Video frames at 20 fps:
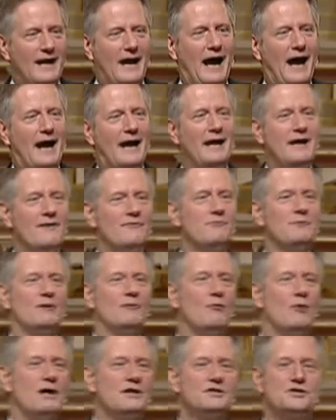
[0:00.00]
I have been
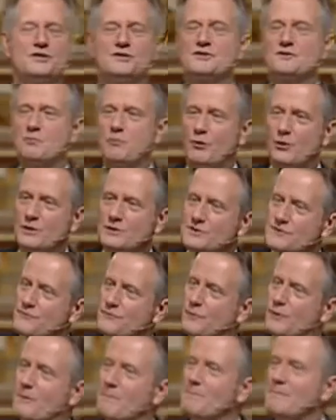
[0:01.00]
watching sports
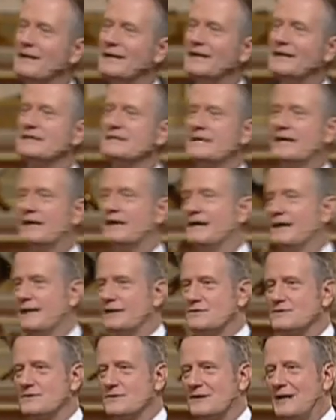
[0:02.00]
for many
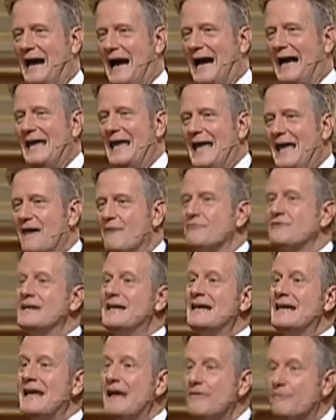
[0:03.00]
decades. I have
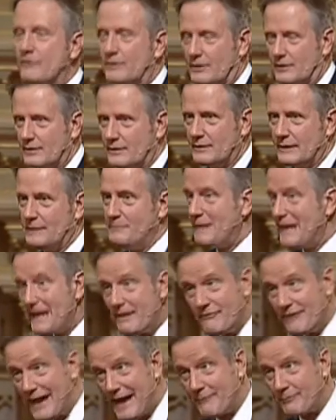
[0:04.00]
never, it may
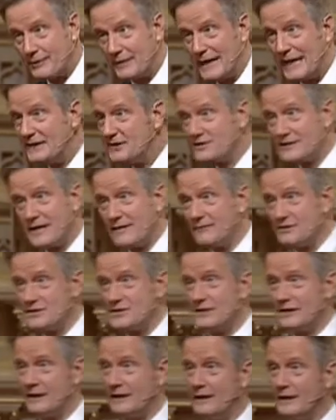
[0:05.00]
have happened, I just haven't
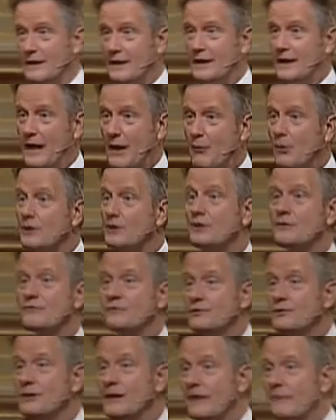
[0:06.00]
seen it. I wonder if
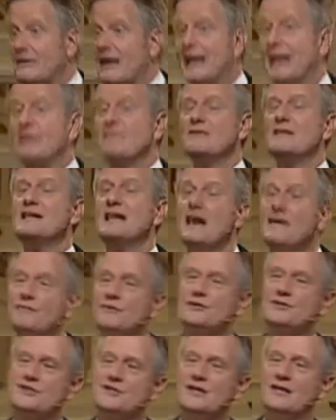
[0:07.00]
you have. I have
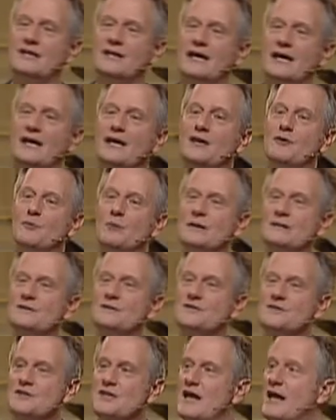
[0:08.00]
never seen anyone
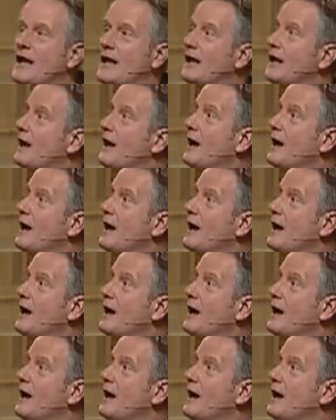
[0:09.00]
say,